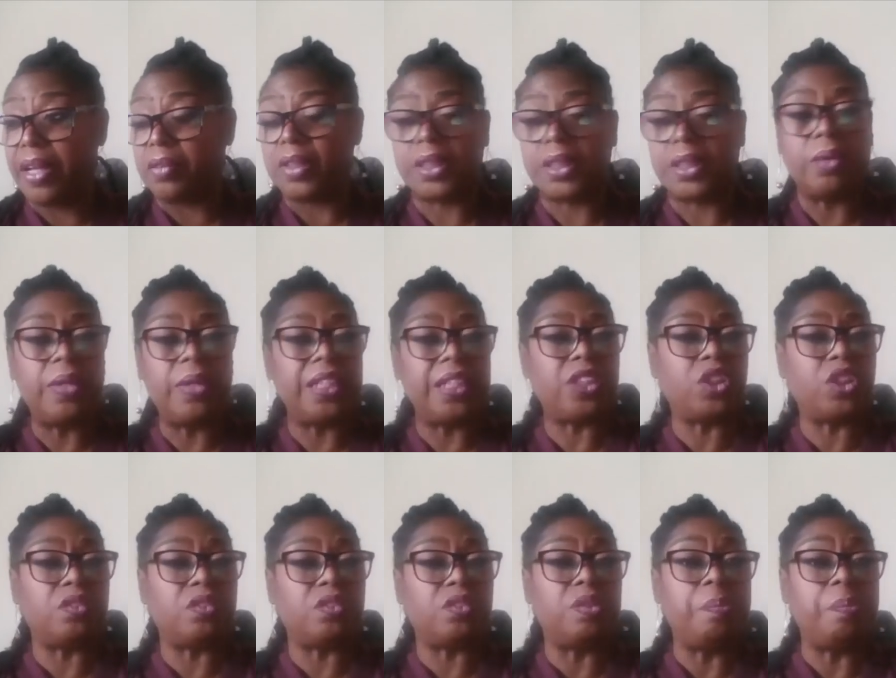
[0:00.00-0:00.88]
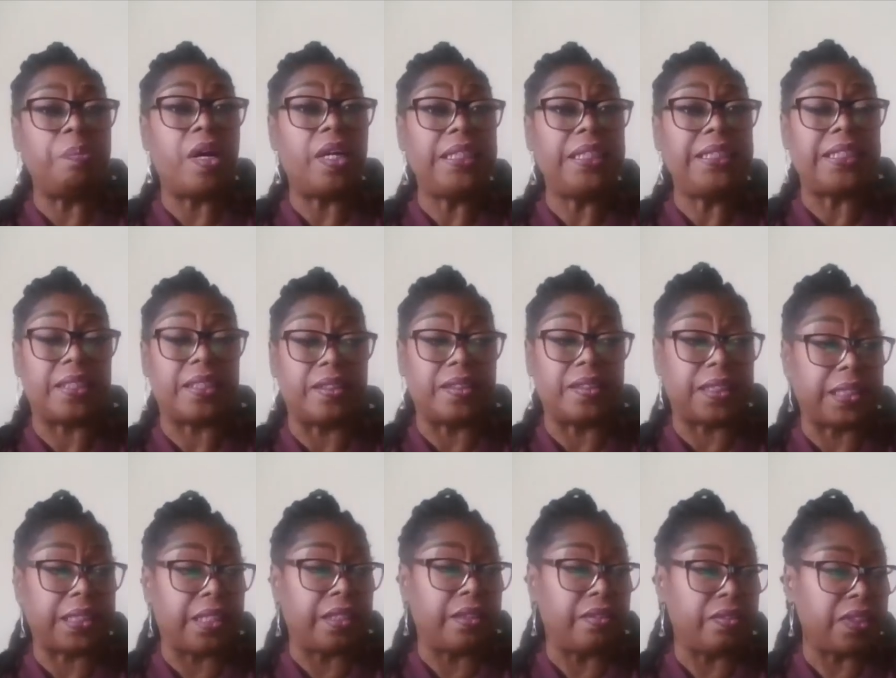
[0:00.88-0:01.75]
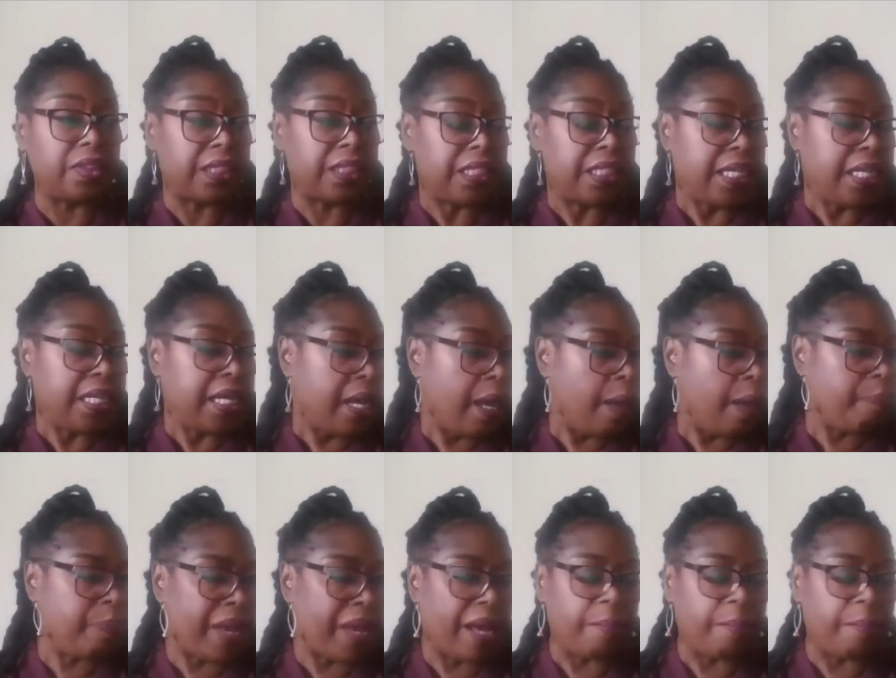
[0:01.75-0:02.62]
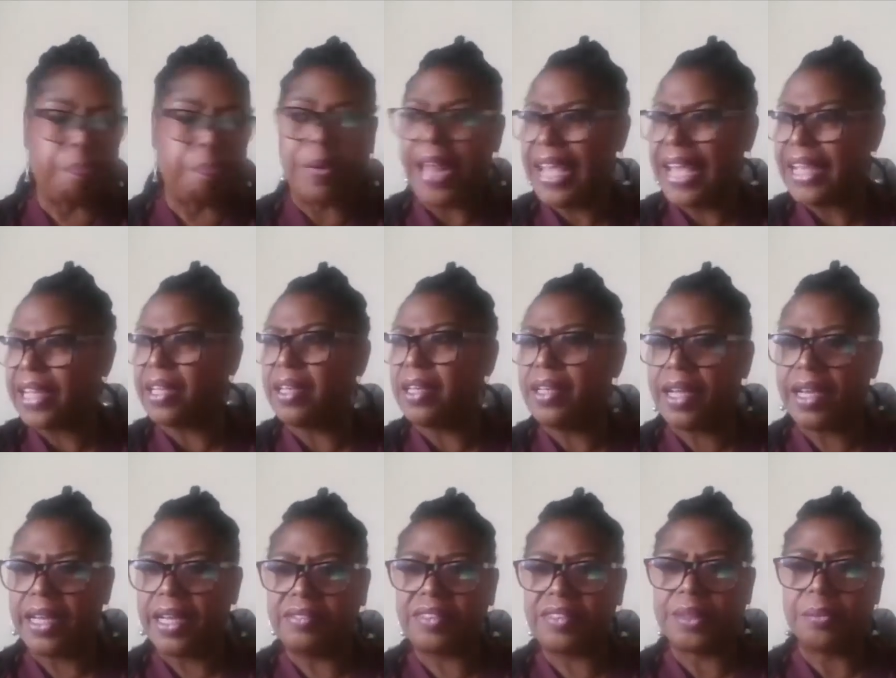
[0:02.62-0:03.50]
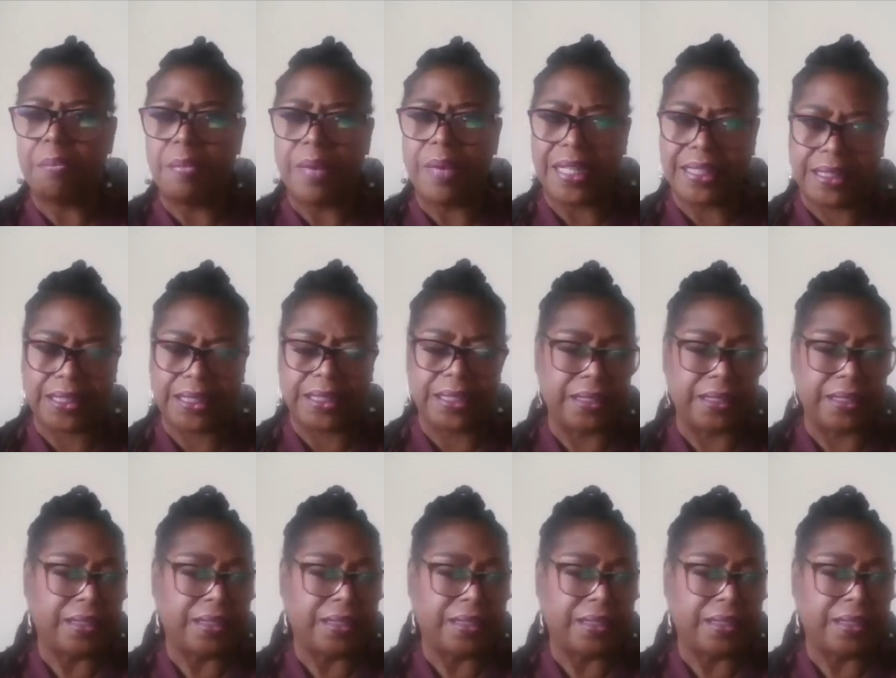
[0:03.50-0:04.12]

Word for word: So let's just remind ourselves about Black Lives Matter.